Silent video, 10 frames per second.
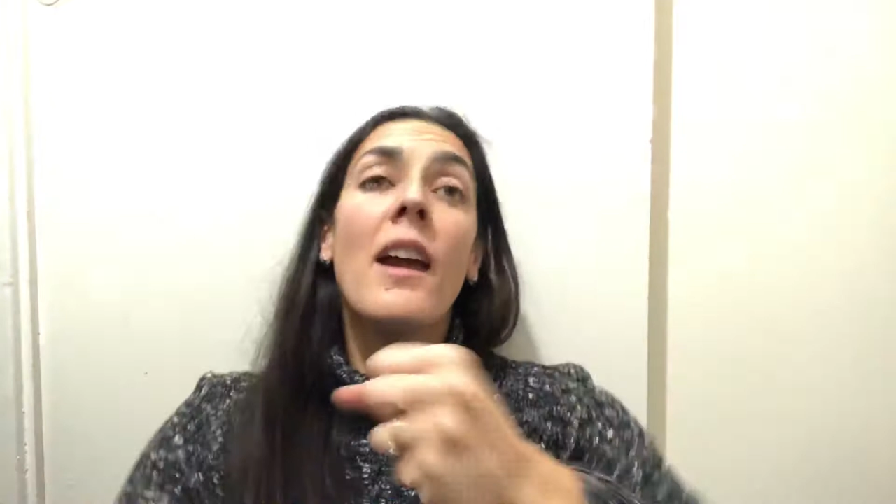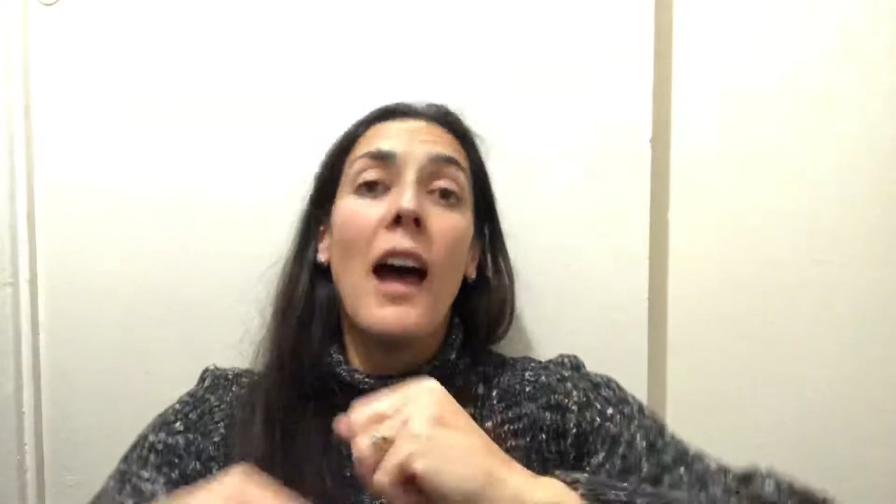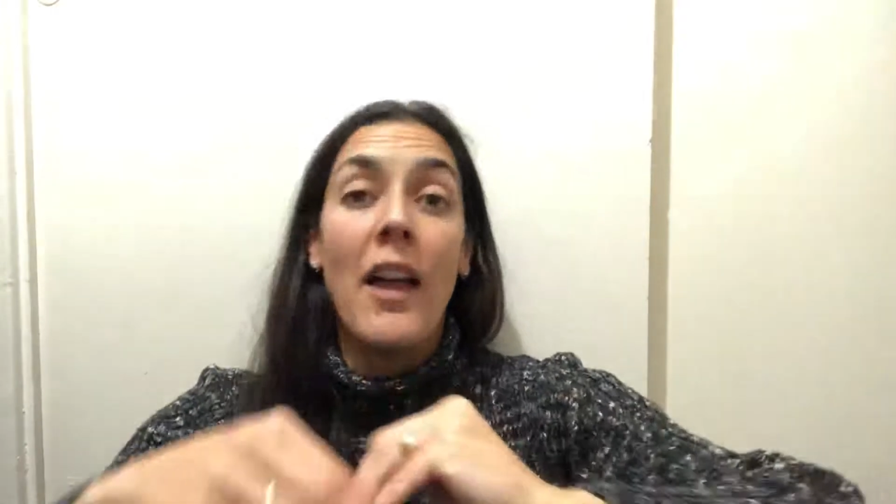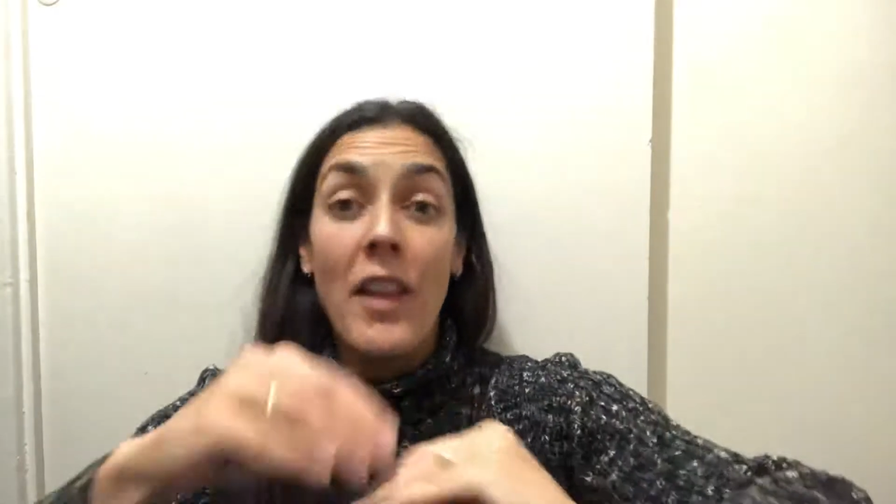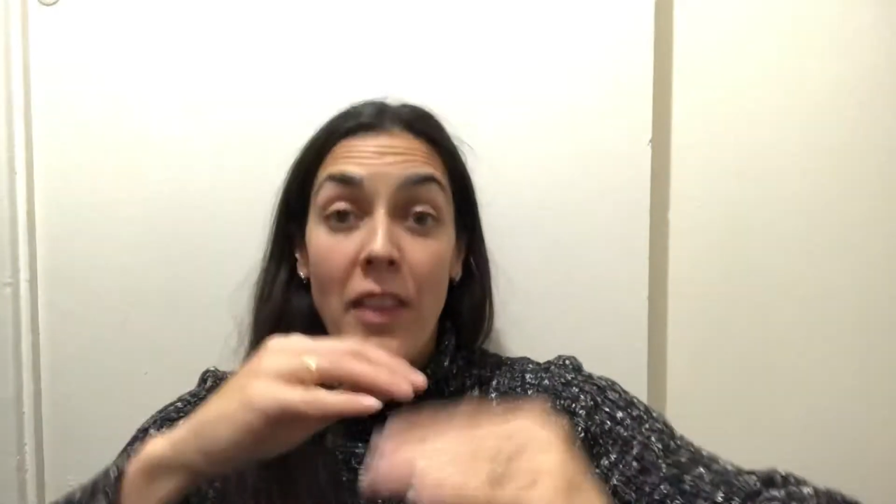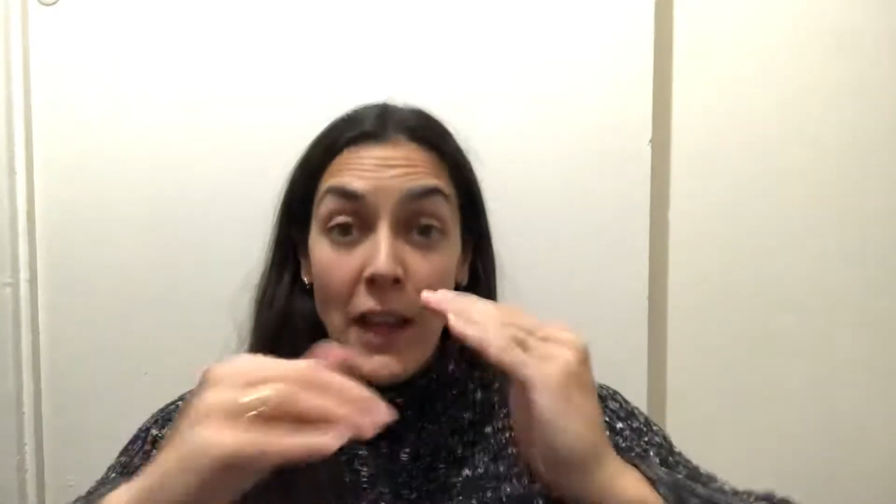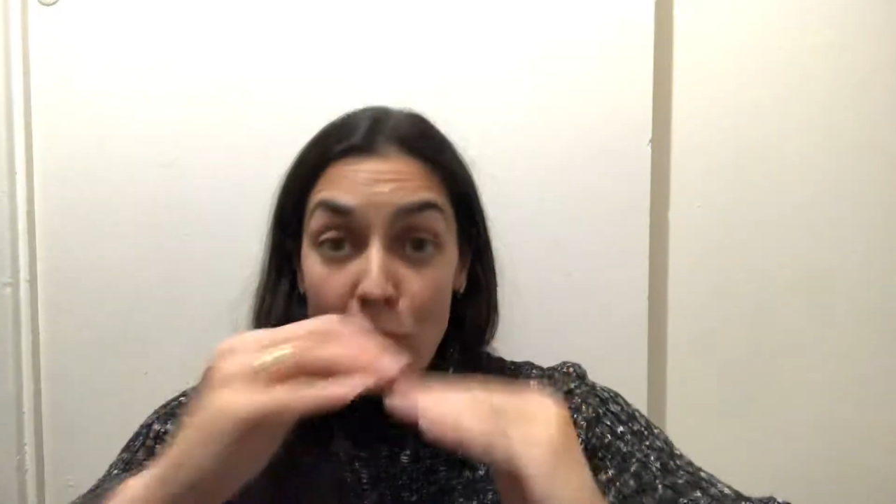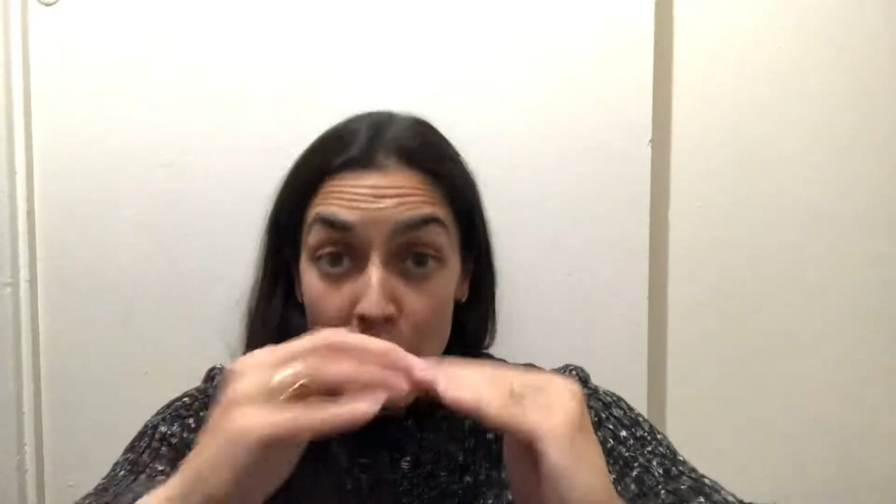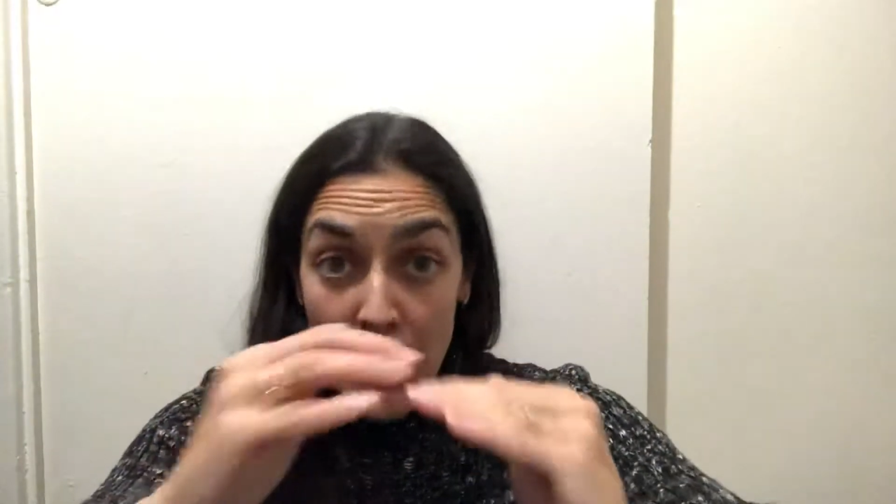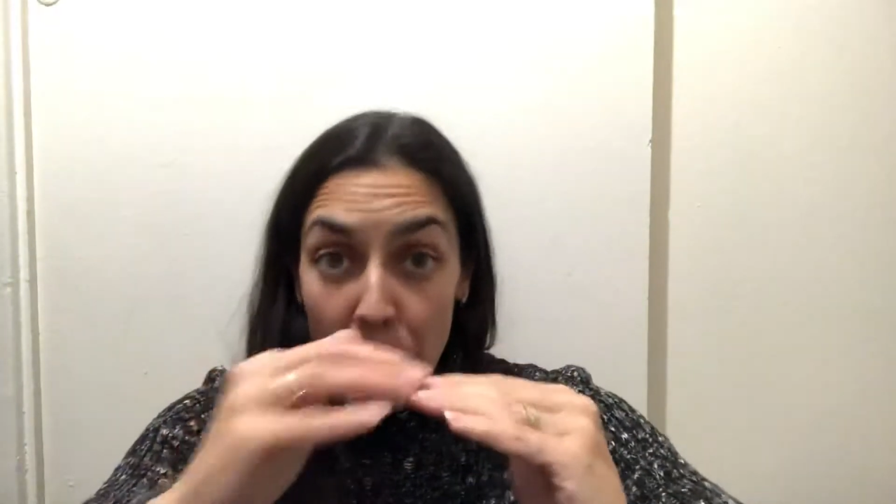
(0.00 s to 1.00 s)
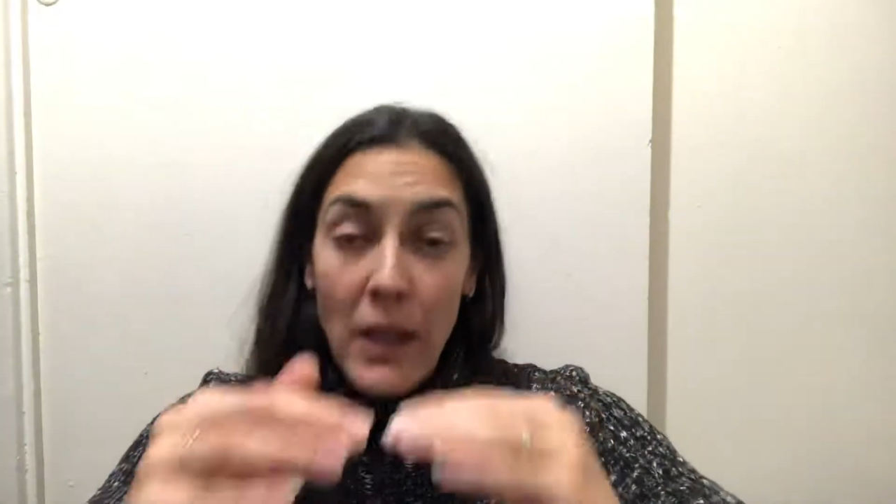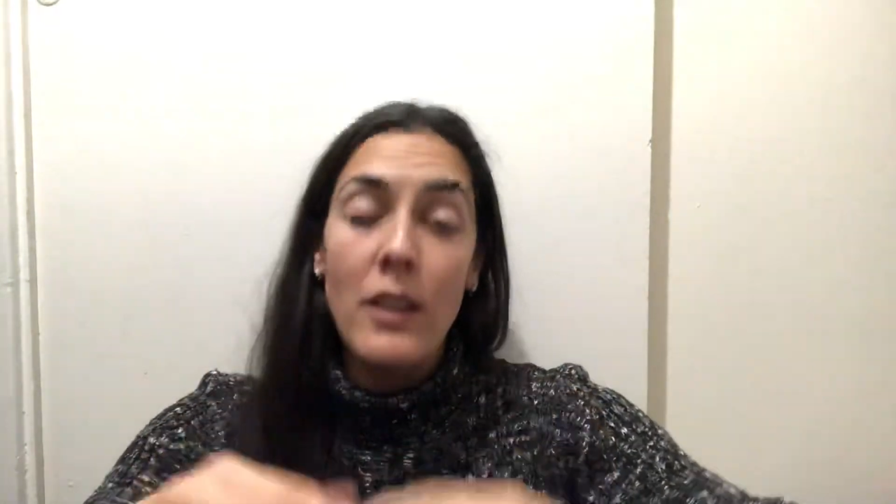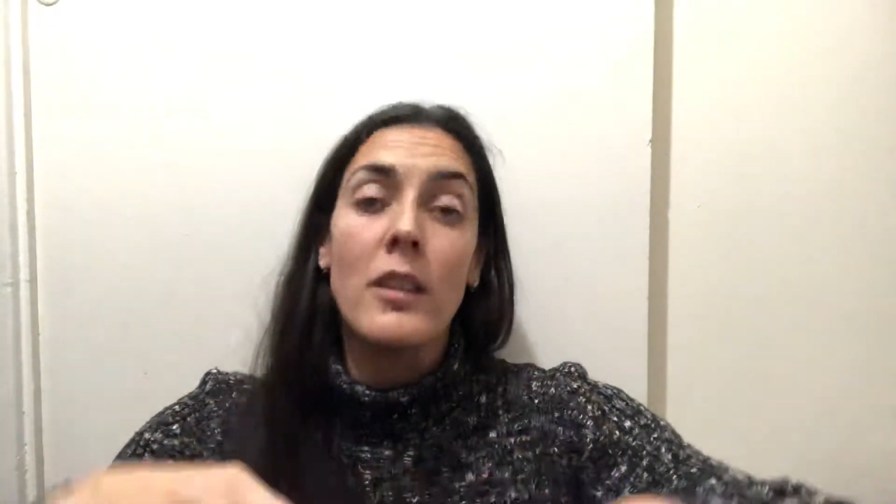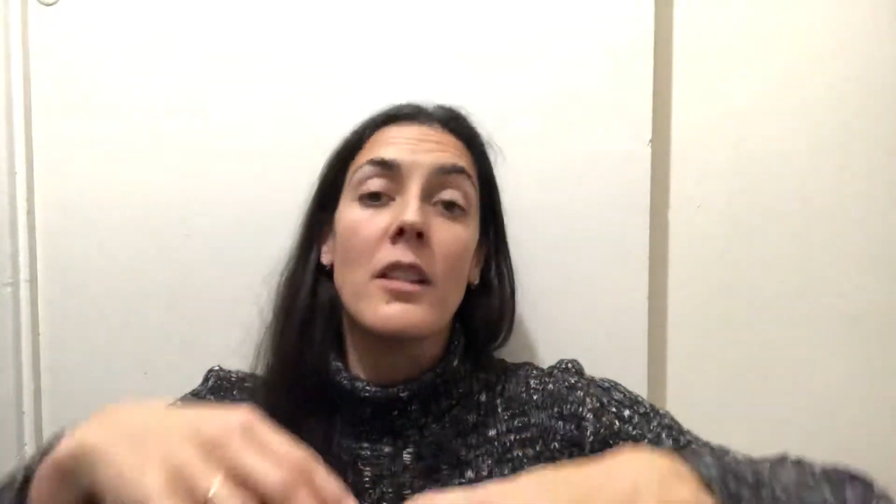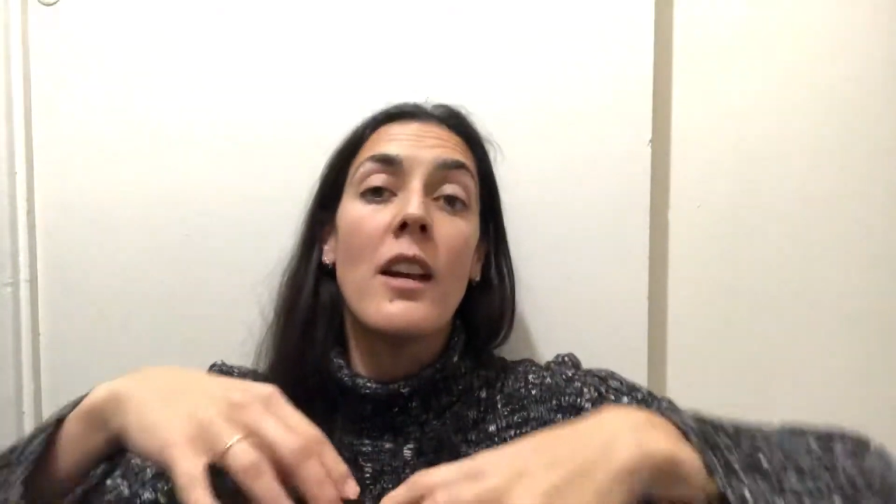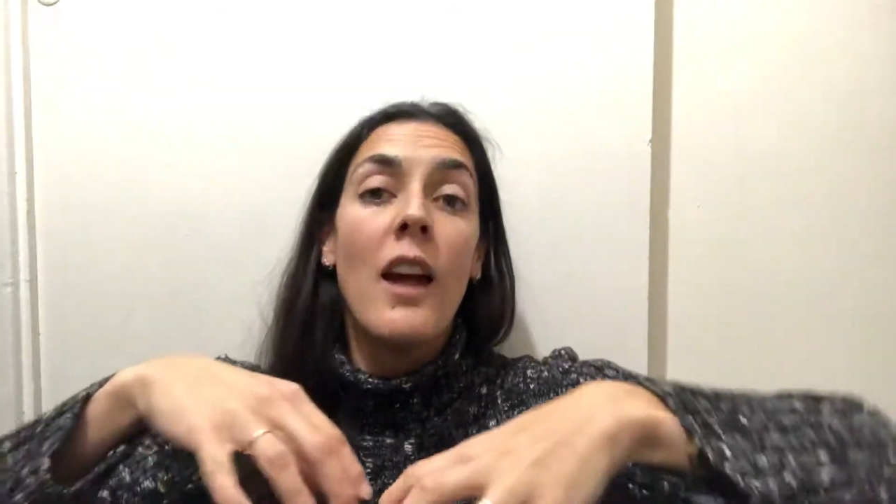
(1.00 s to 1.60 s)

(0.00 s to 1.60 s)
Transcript: and then they rebuild,